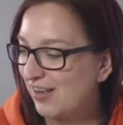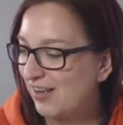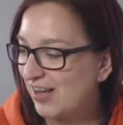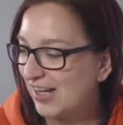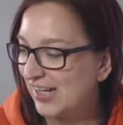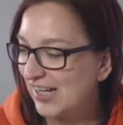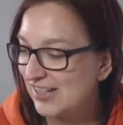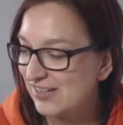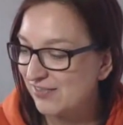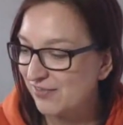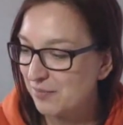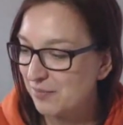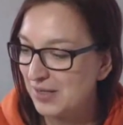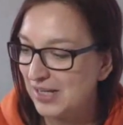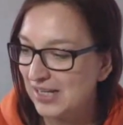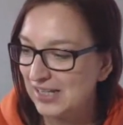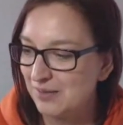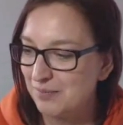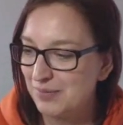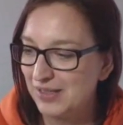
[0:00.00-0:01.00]
I guess for
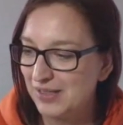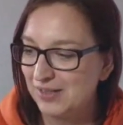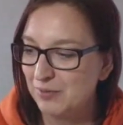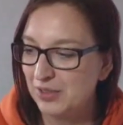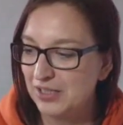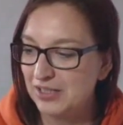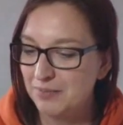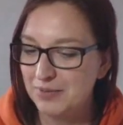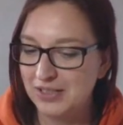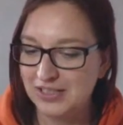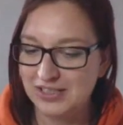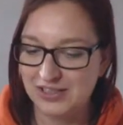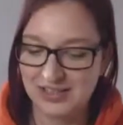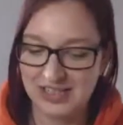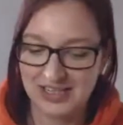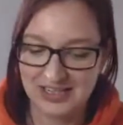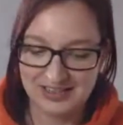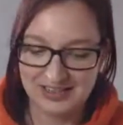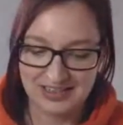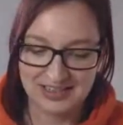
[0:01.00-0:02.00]
me, the big one of the biggest
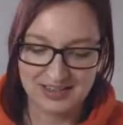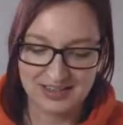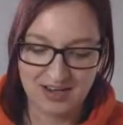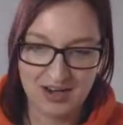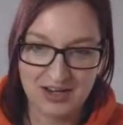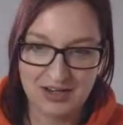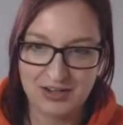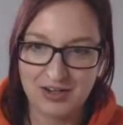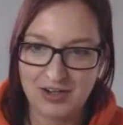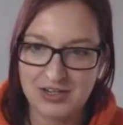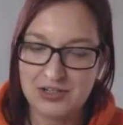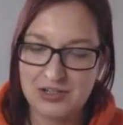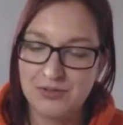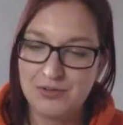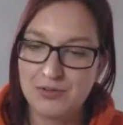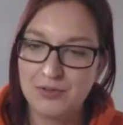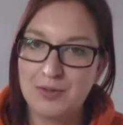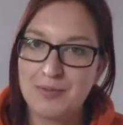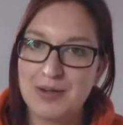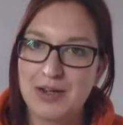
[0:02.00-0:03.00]
things is I, I do
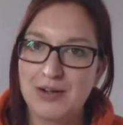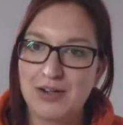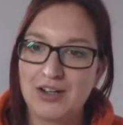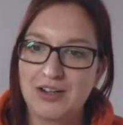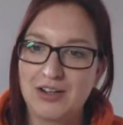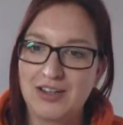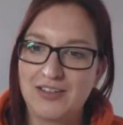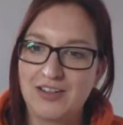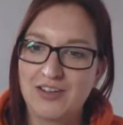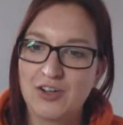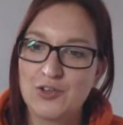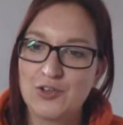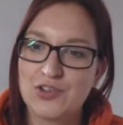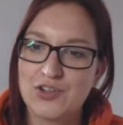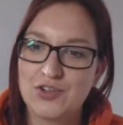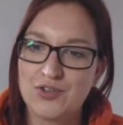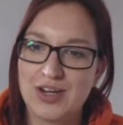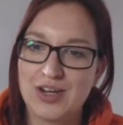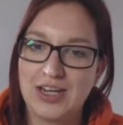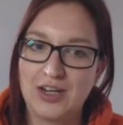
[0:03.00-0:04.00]
talk about
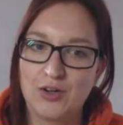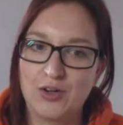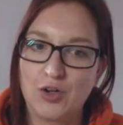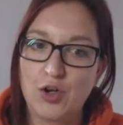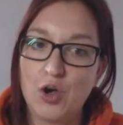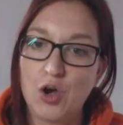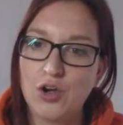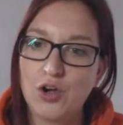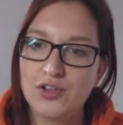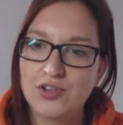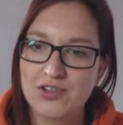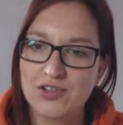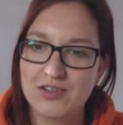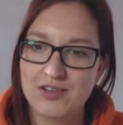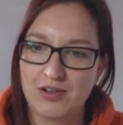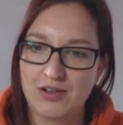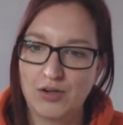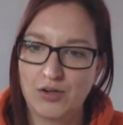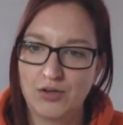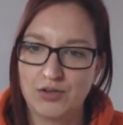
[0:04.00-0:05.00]
concentrating on costs
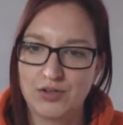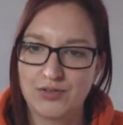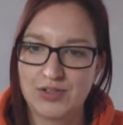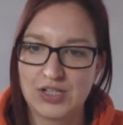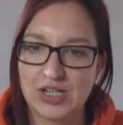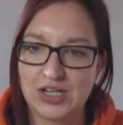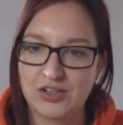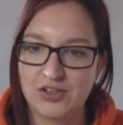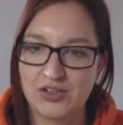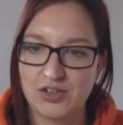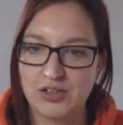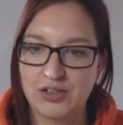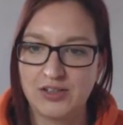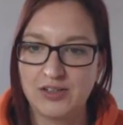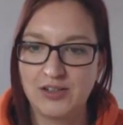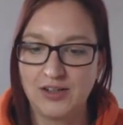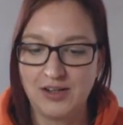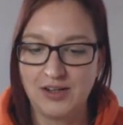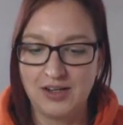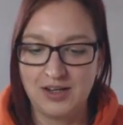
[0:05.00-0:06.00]
and cost reduction
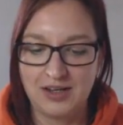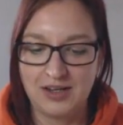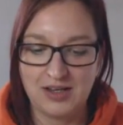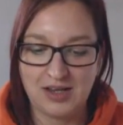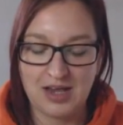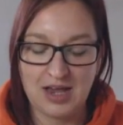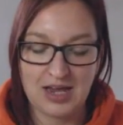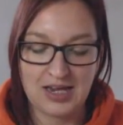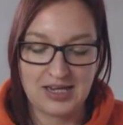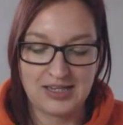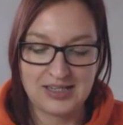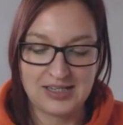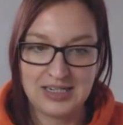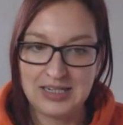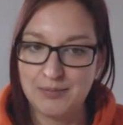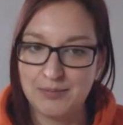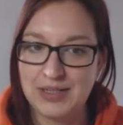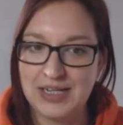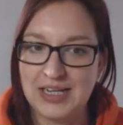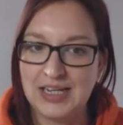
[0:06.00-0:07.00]
and
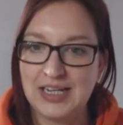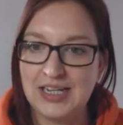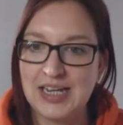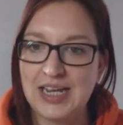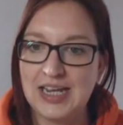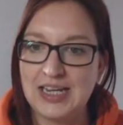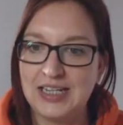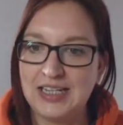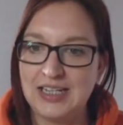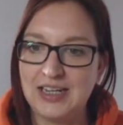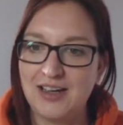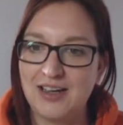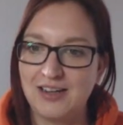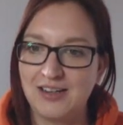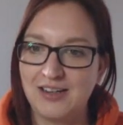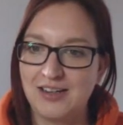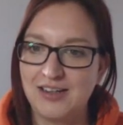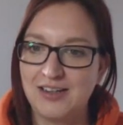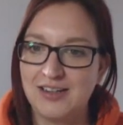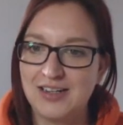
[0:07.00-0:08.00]
eliminating any
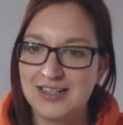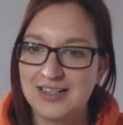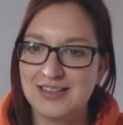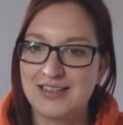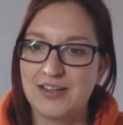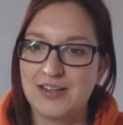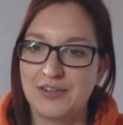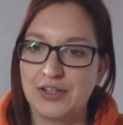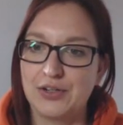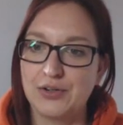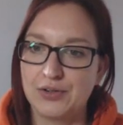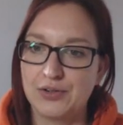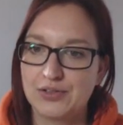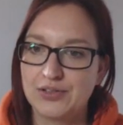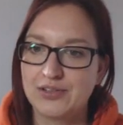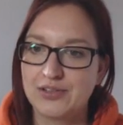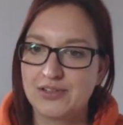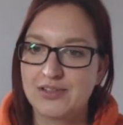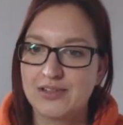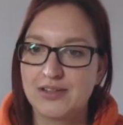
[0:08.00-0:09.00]
unnecessary
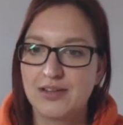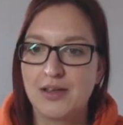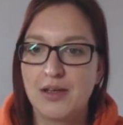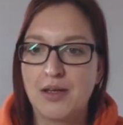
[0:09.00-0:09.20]
costs.